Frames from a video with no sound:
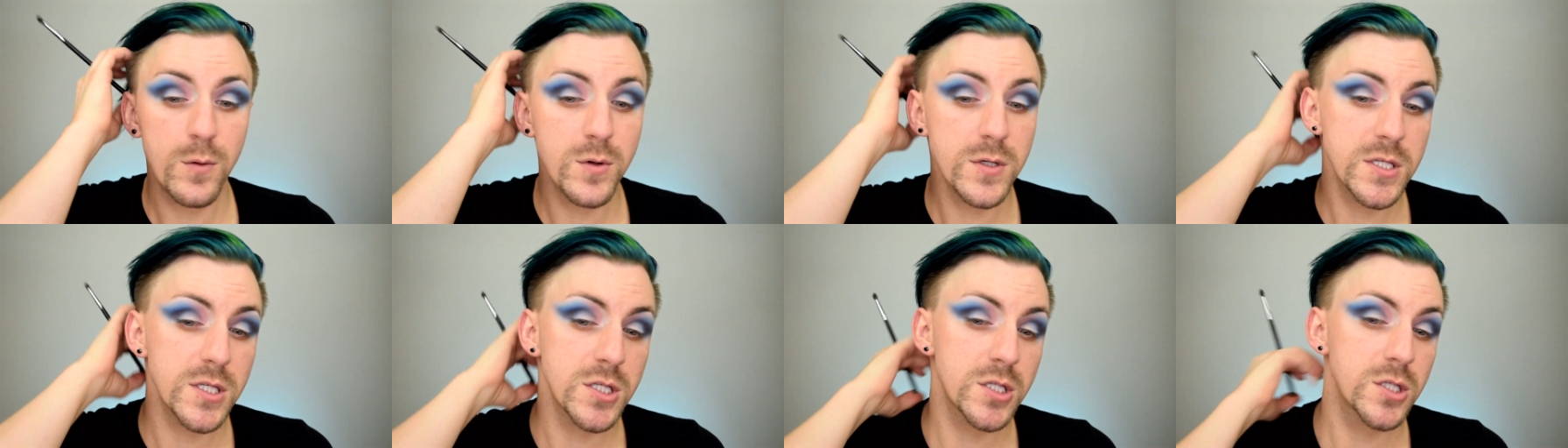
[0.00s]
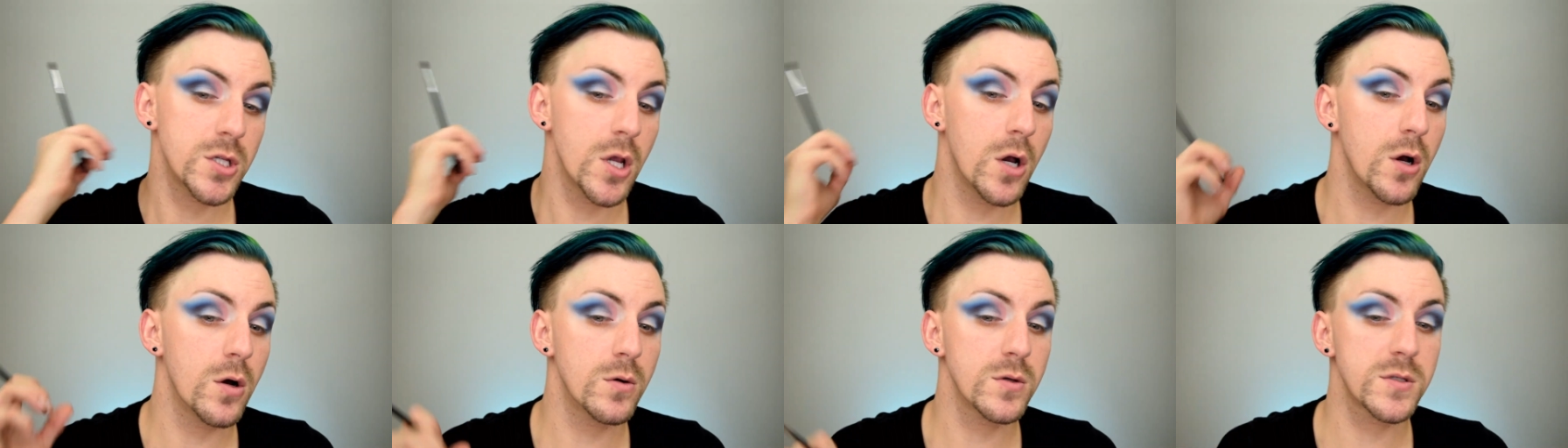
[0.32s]
was
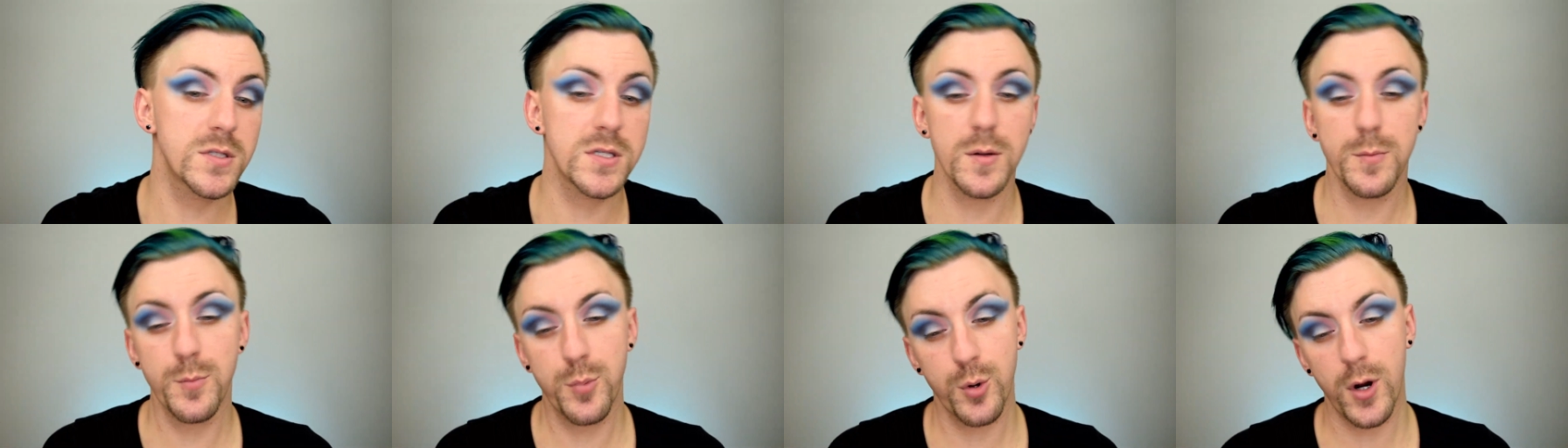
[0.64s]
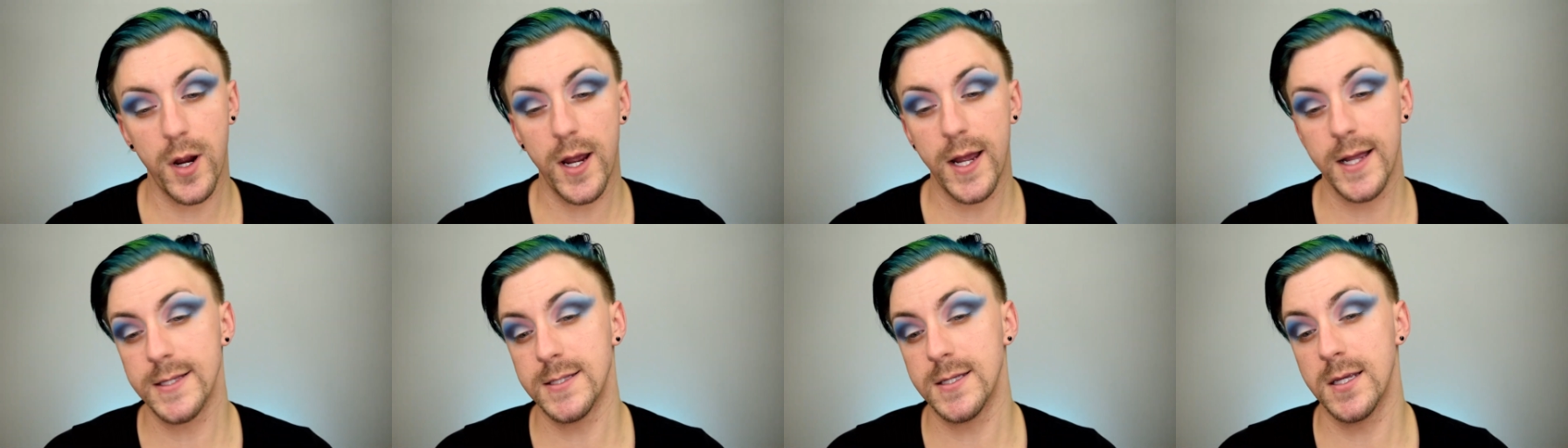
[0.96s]
so
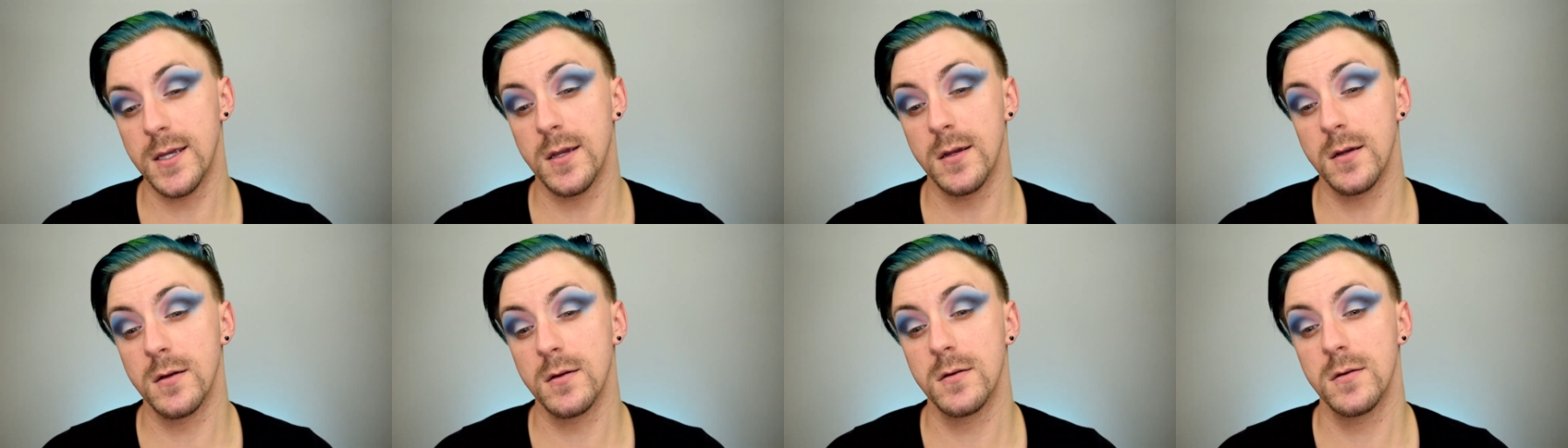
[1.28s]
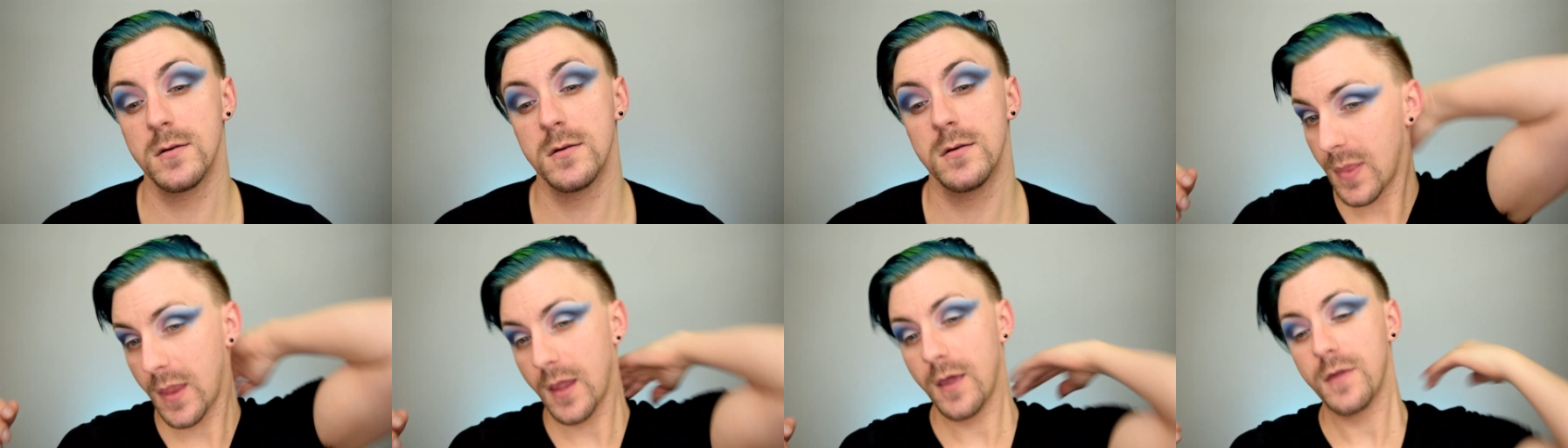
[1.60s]
surprising.
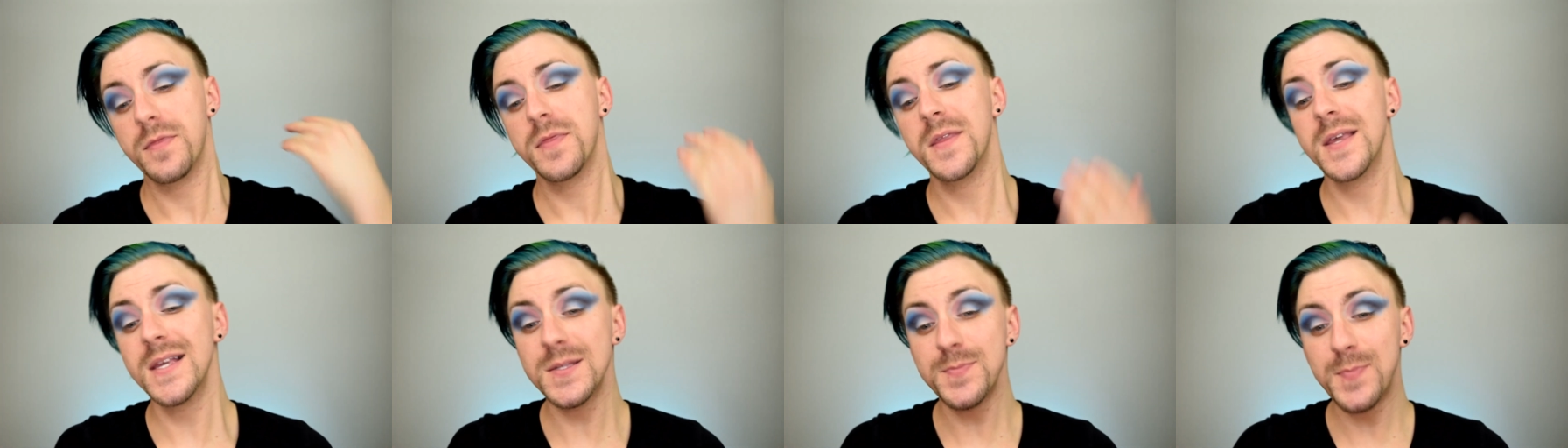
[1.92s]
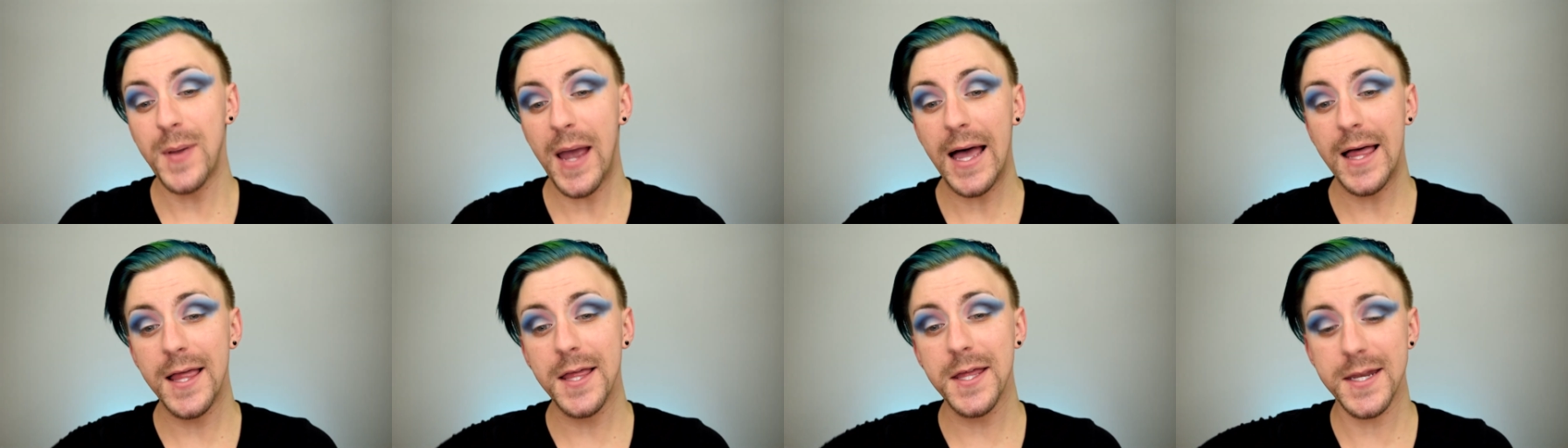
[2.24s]
This
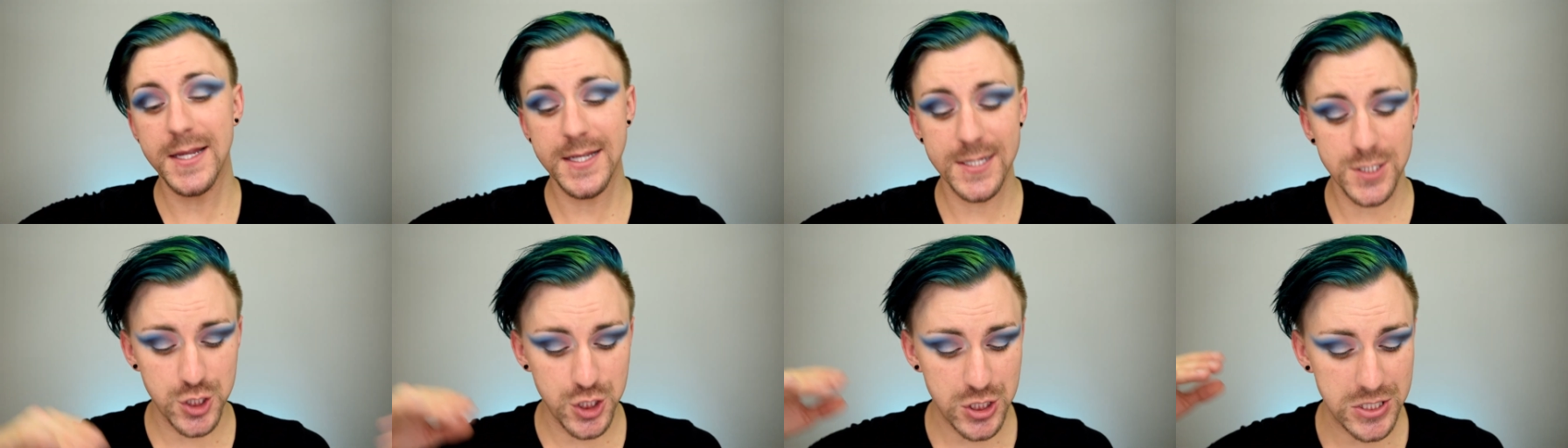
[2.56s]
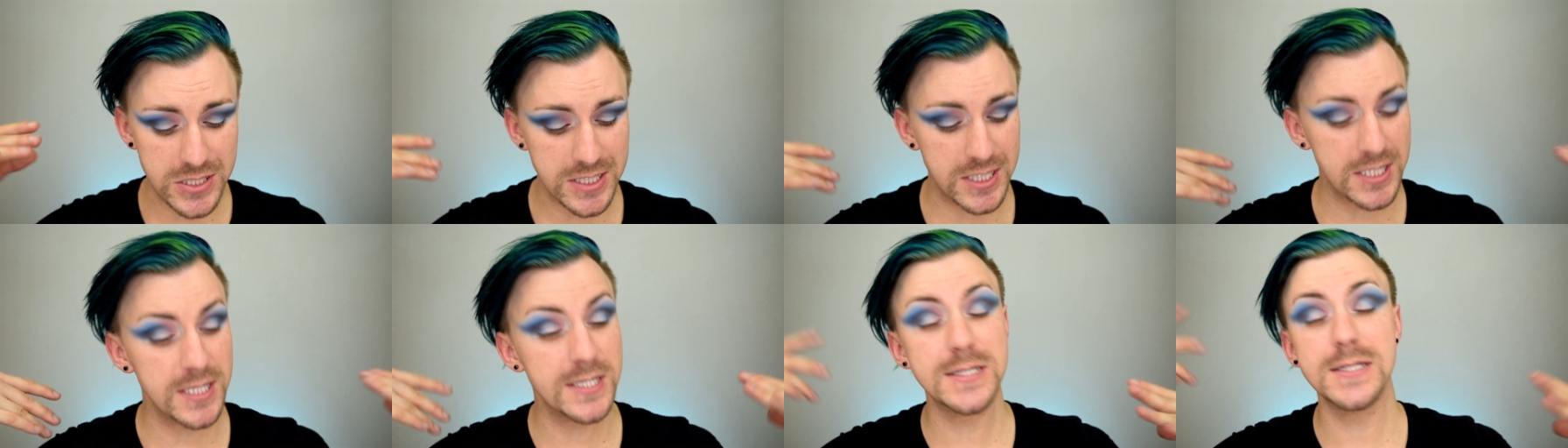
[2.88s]
palette is
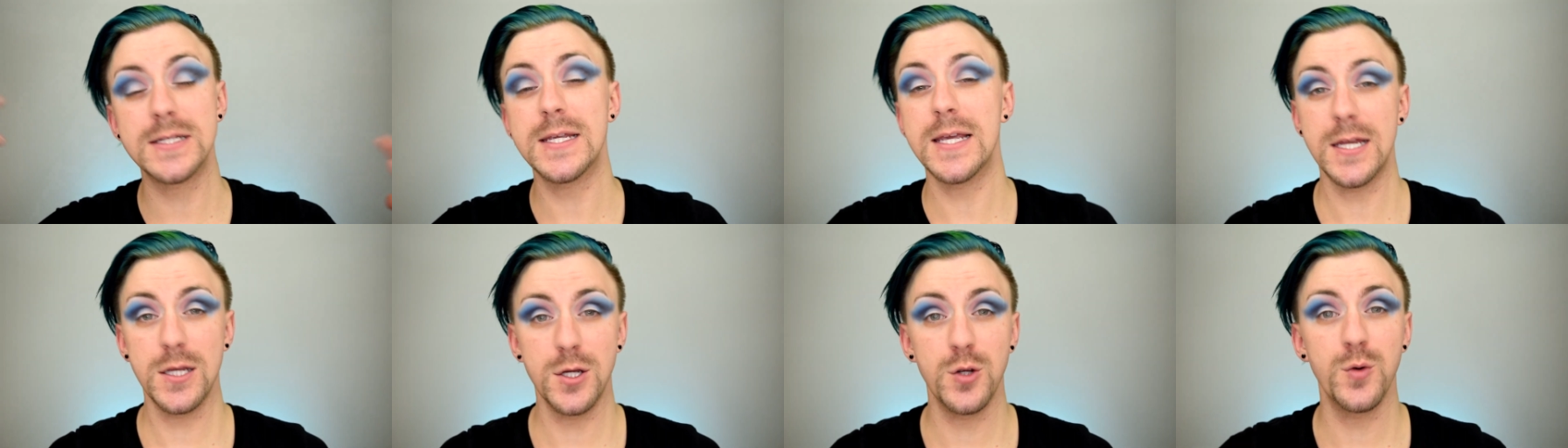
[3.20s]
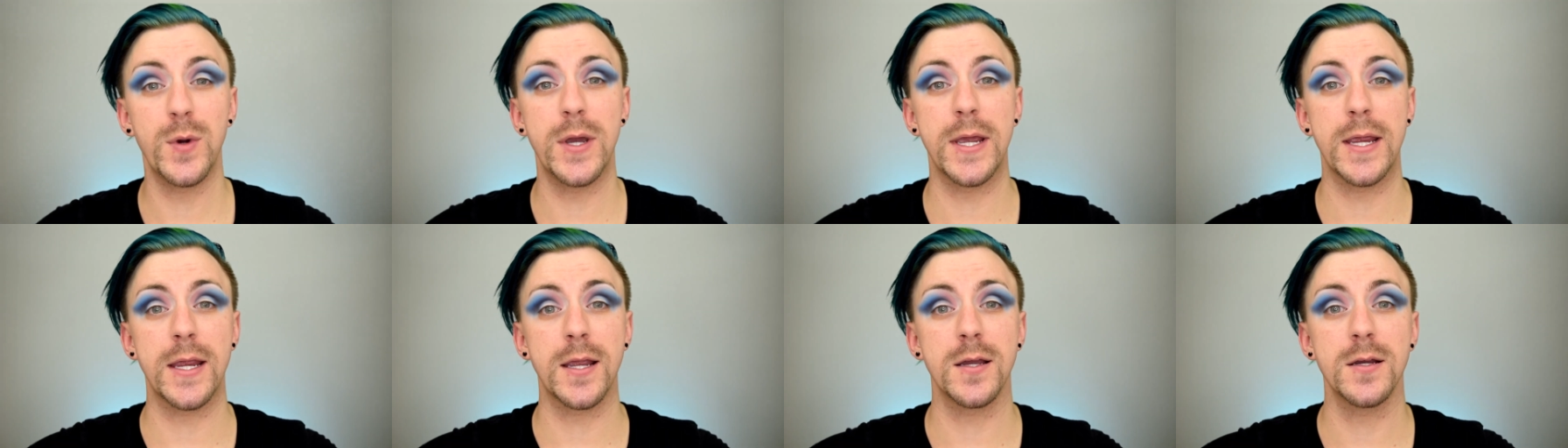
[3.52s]
just
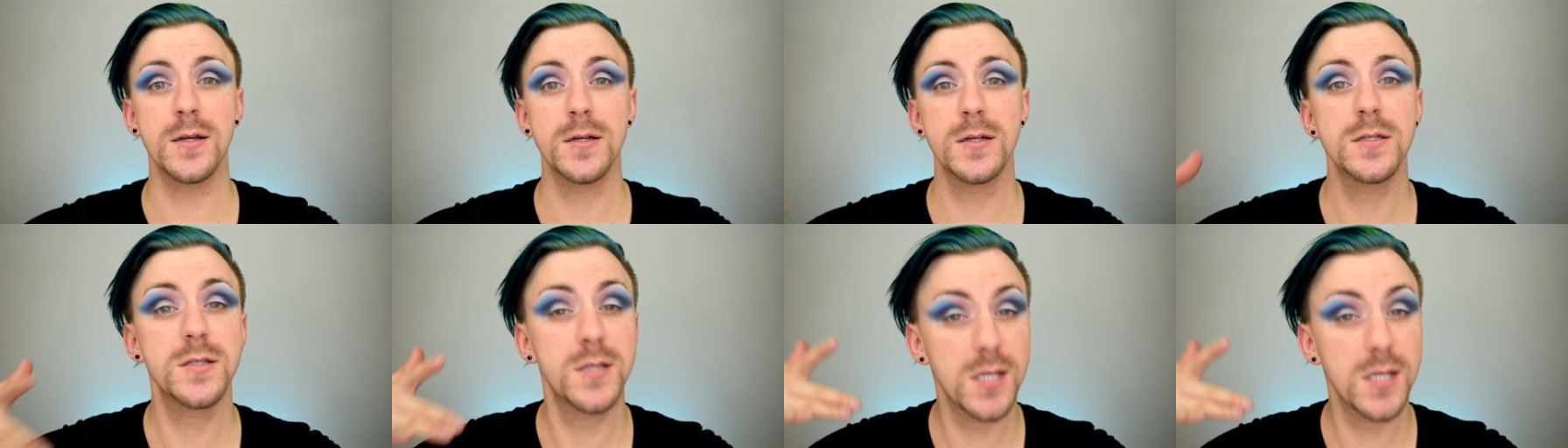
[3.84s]
continuing